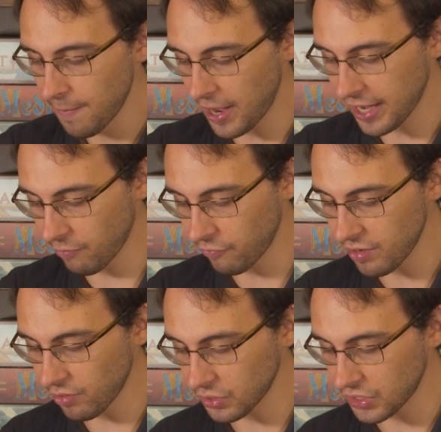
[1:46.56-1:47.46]
but I can
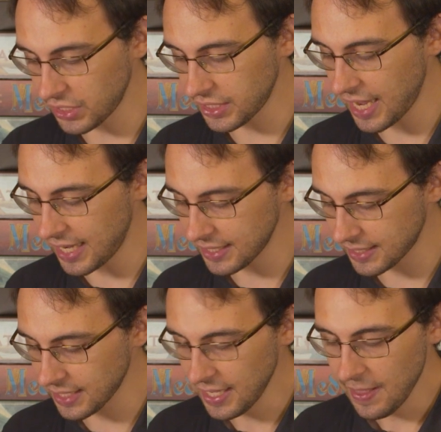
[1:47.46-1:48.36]
re-roll
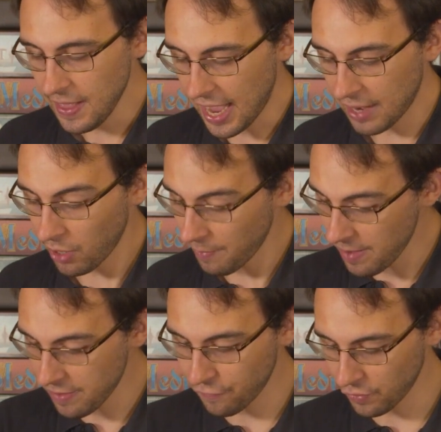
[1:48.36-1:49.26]
sets, and what I'm
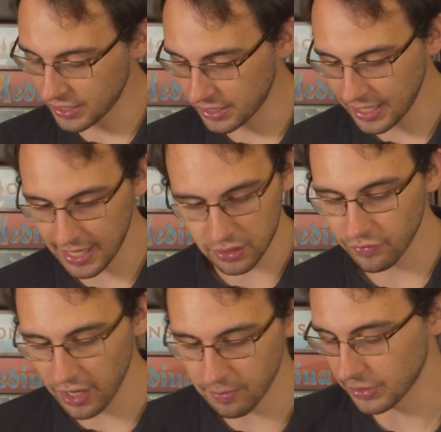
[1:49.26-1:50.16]
aiming for is sets
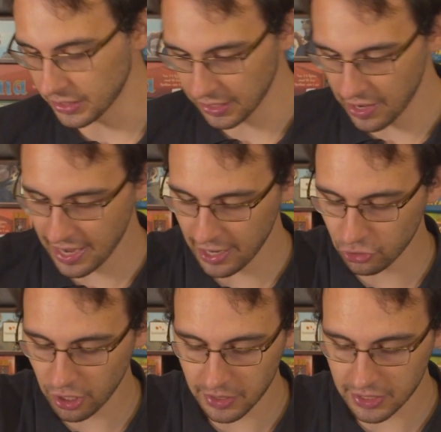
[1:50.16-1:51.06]
of numbers, and they get
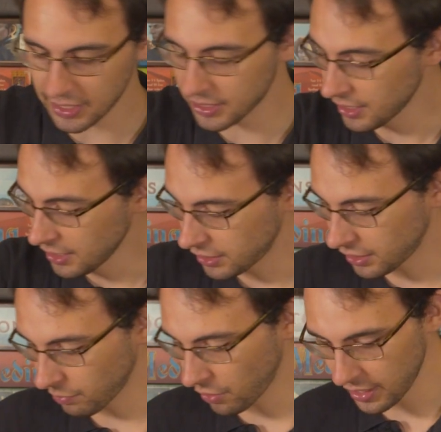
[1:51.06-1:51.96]
attributed
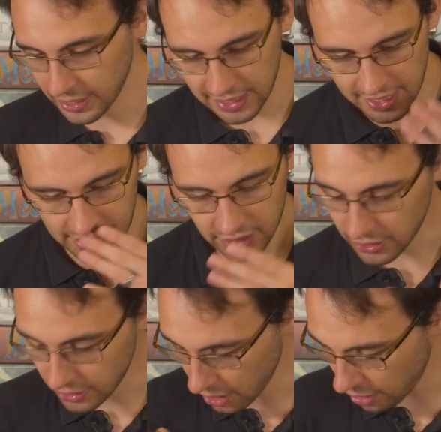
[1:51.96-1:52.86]
to the warriors here. So